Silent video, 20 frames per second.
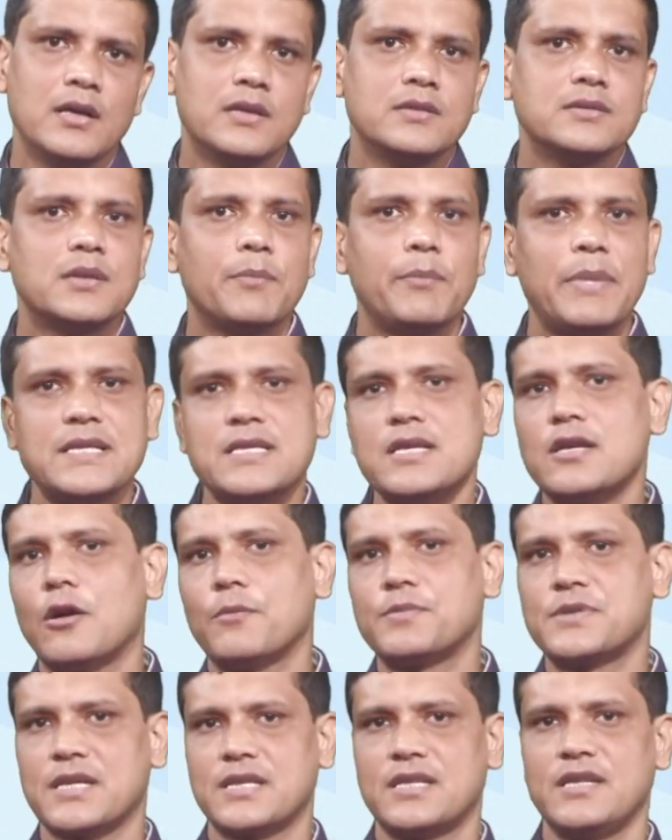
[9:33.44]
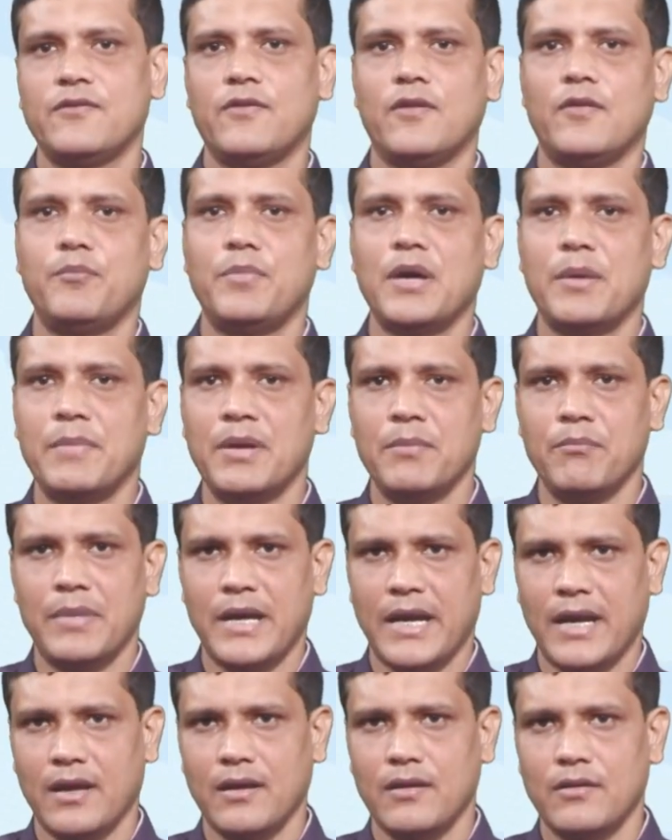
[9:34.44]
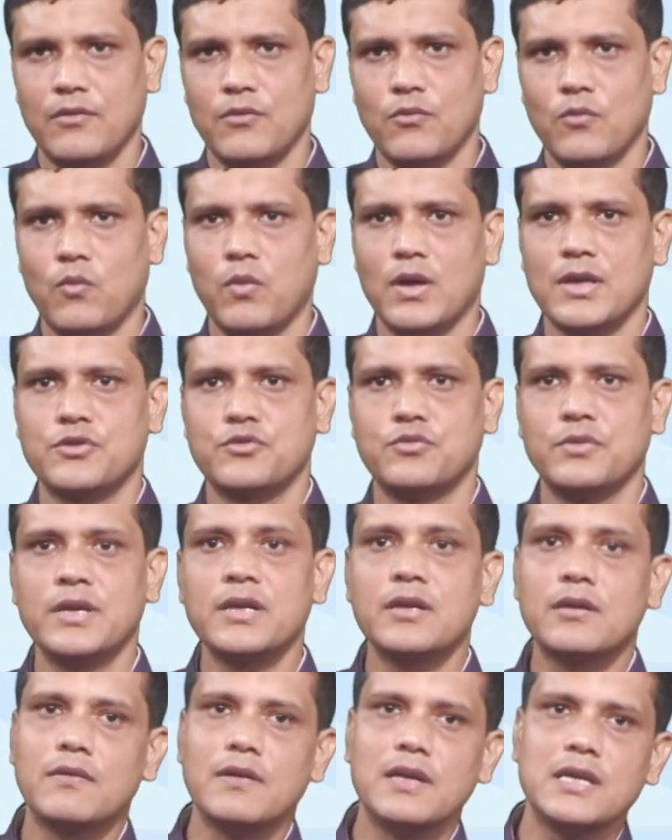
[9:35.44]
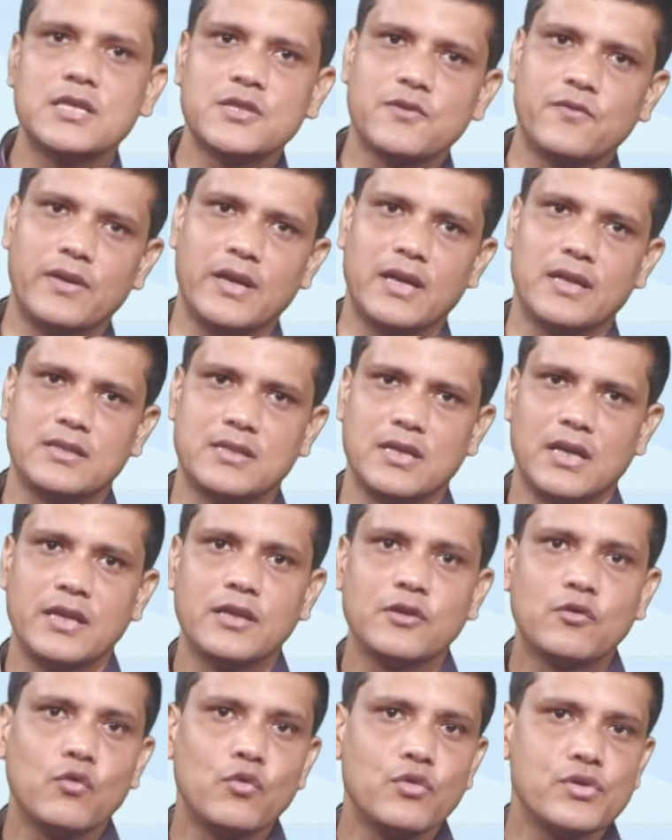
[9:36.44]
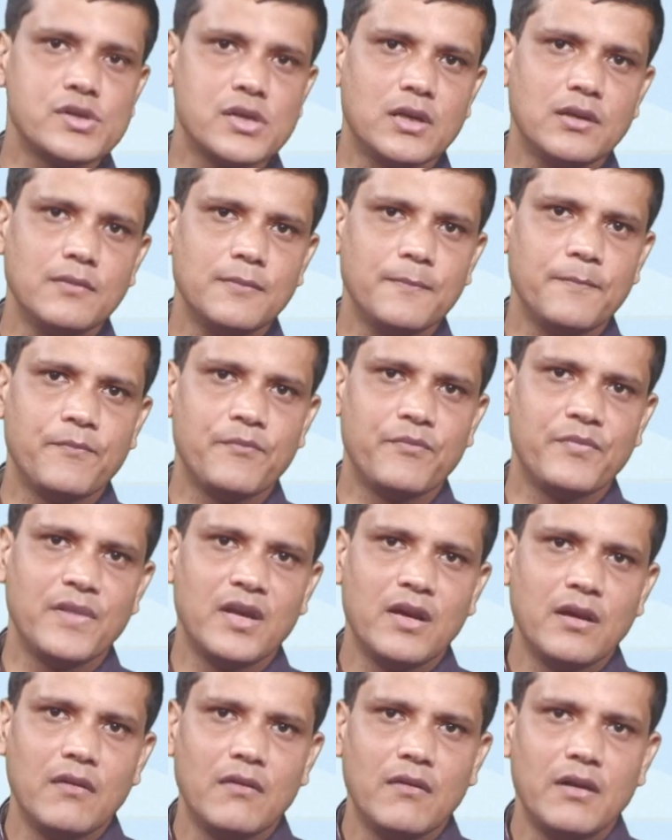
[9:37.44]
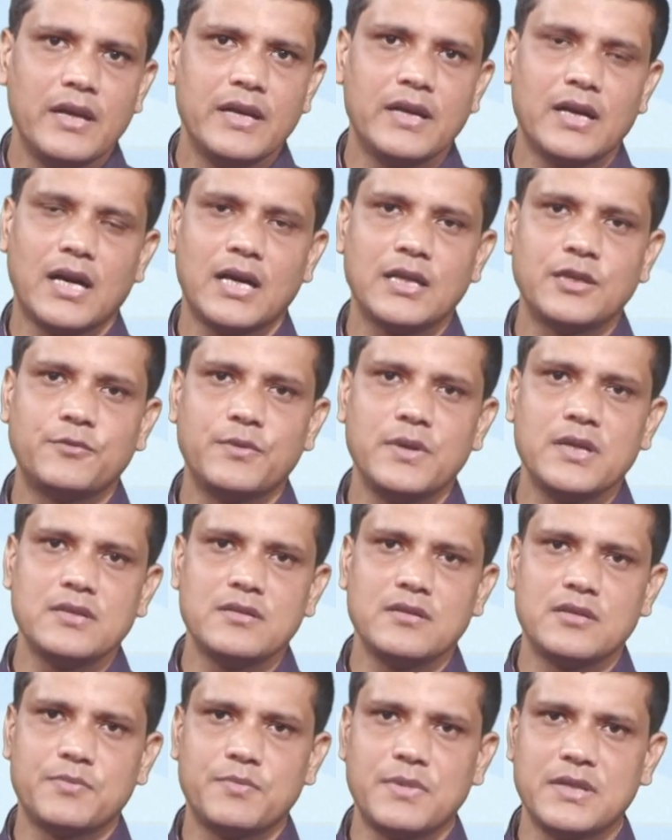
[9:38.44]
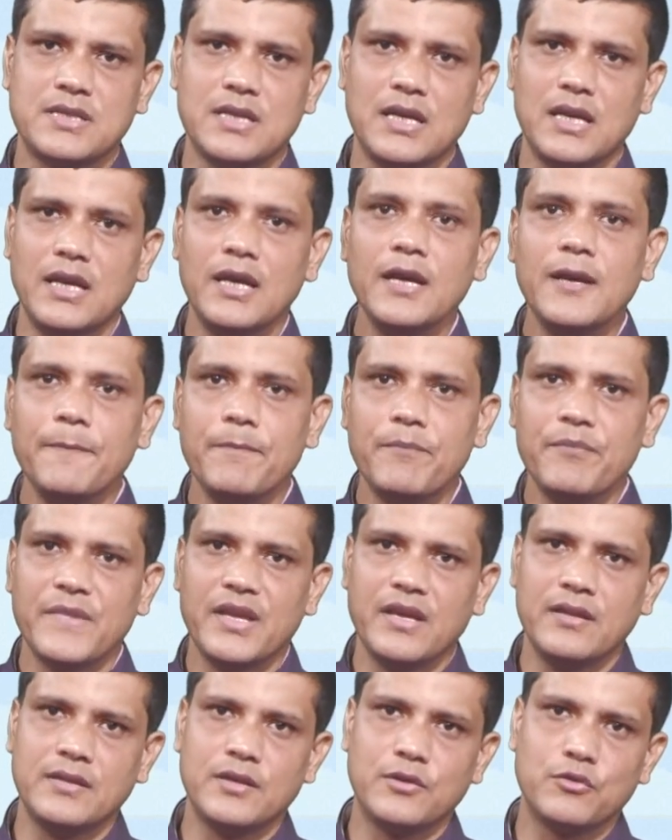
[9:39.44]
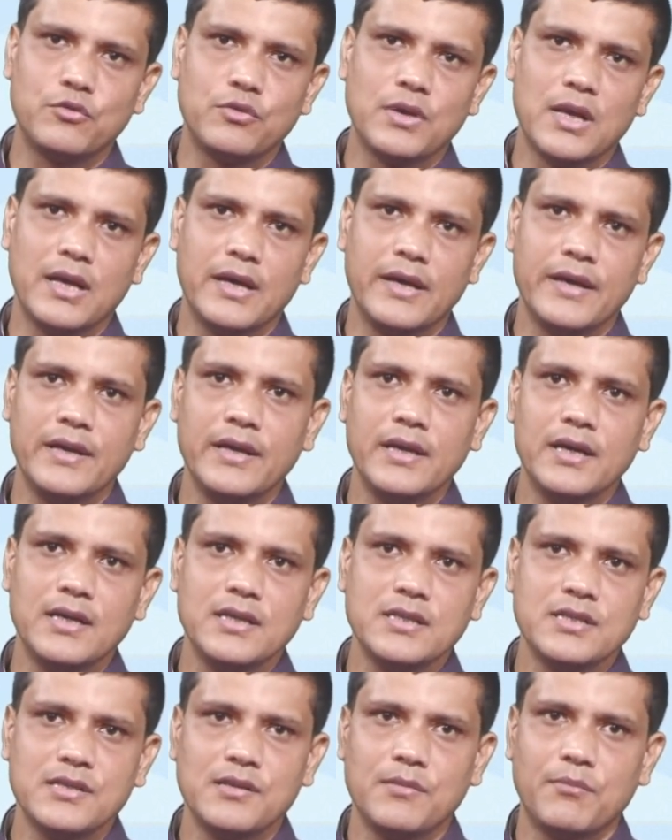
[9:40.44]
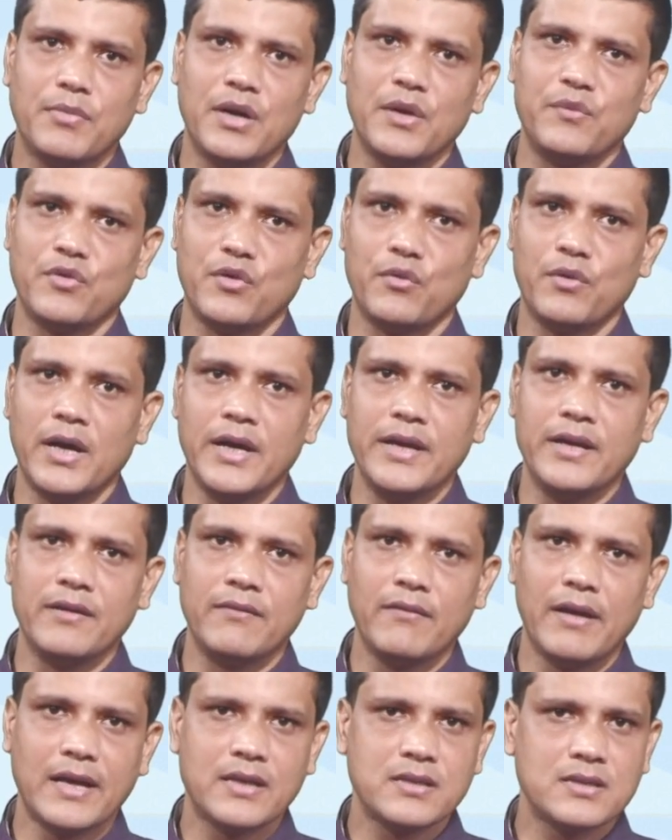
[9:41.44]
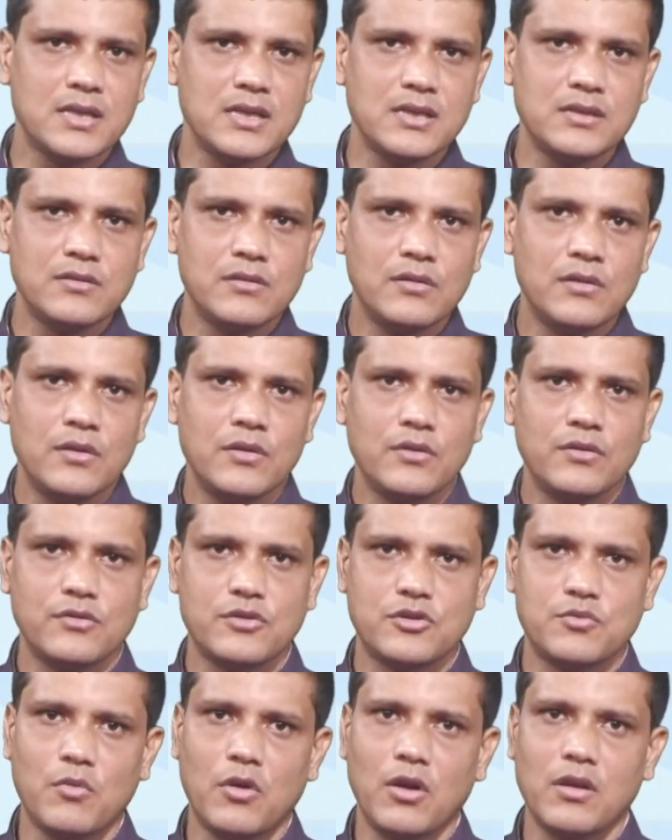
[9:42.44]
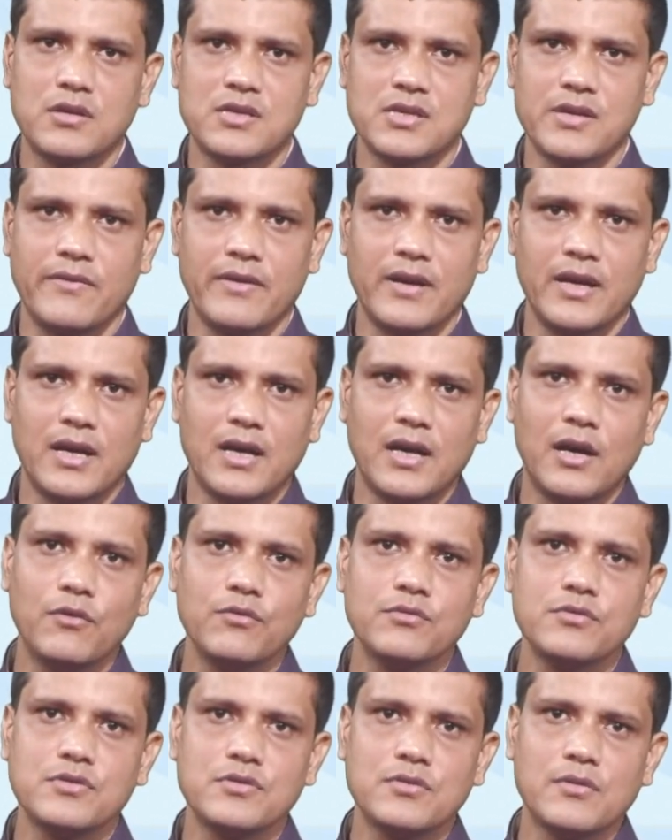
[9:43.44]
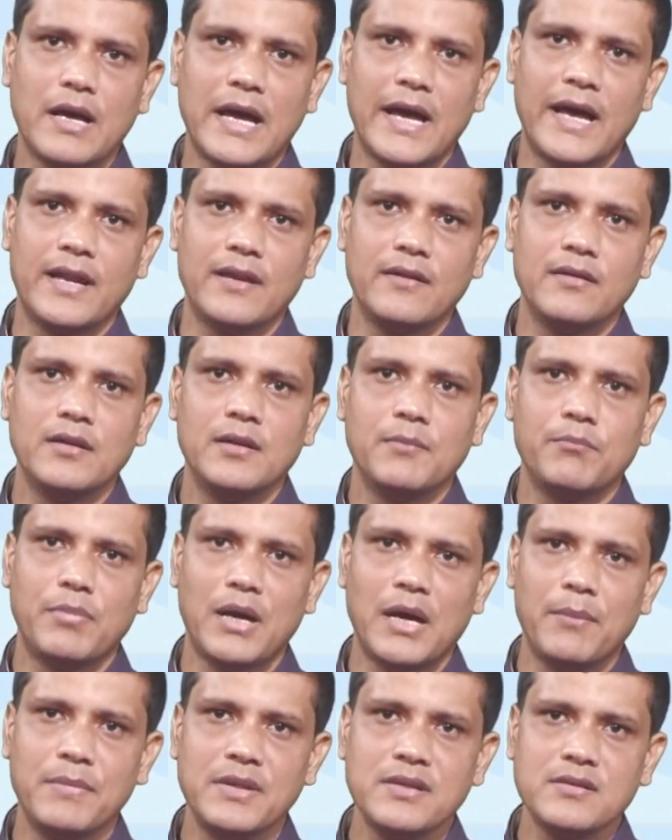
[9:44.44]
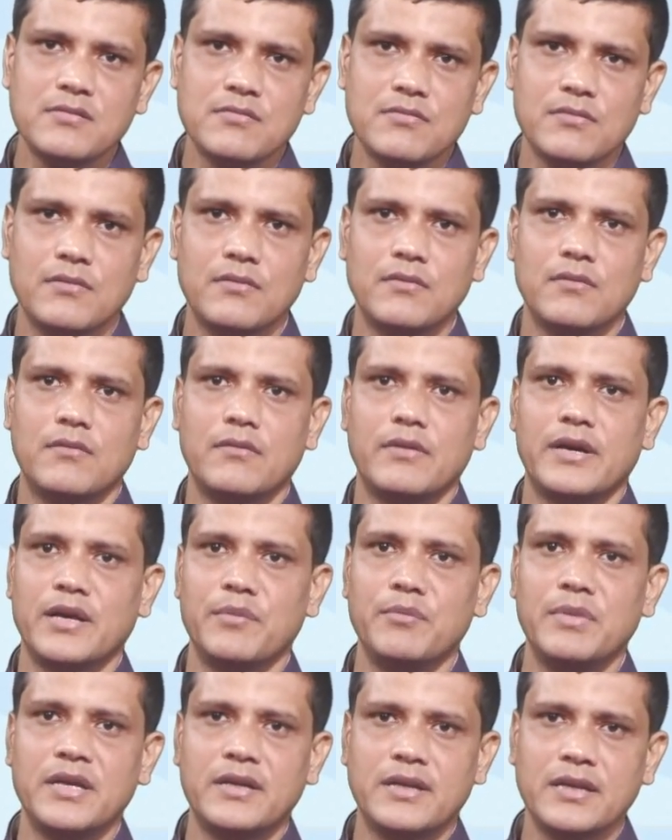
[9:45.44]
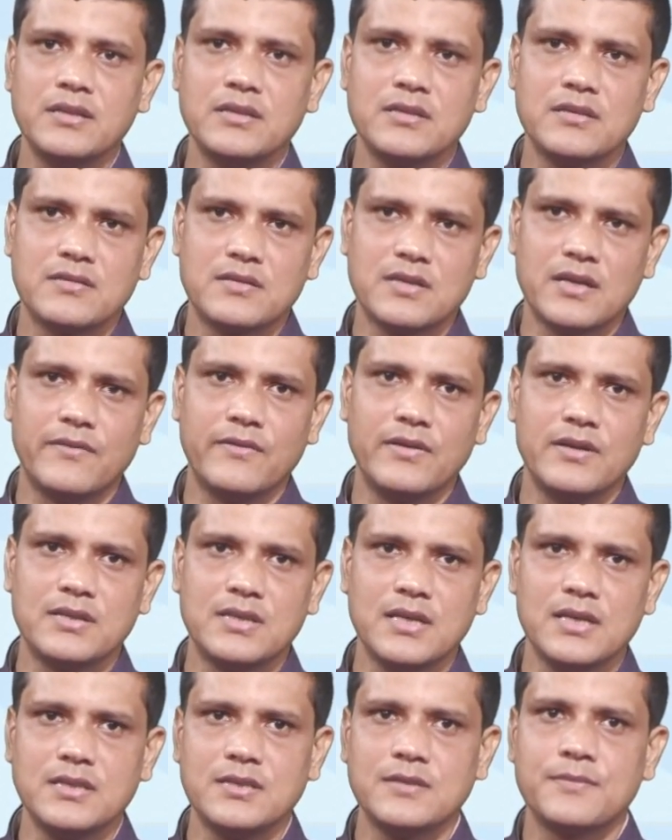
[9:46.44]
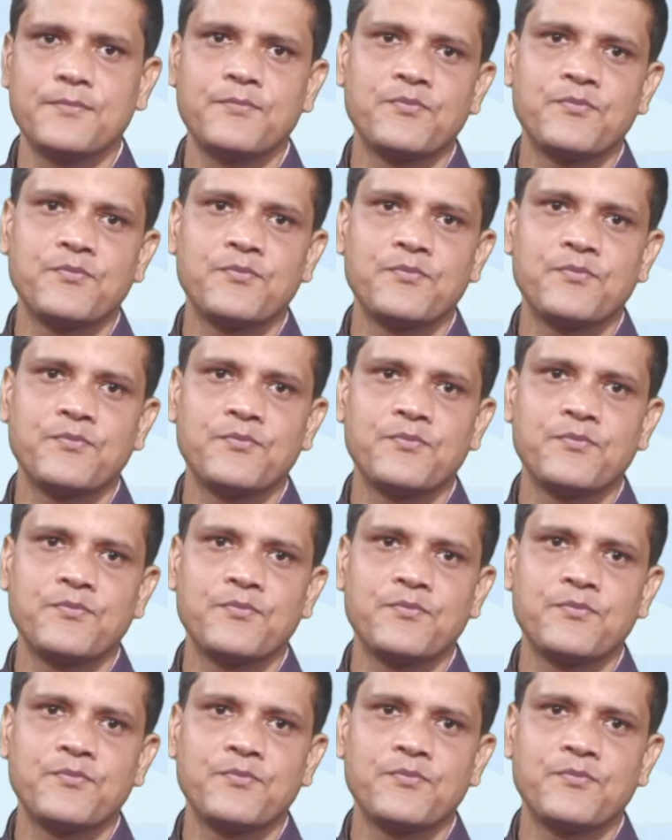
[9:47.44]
The basic objective of payment bank was to increase financial inclusion in the countries, especially in the rural areas, by providing access to small saving accounts and payments, remittance services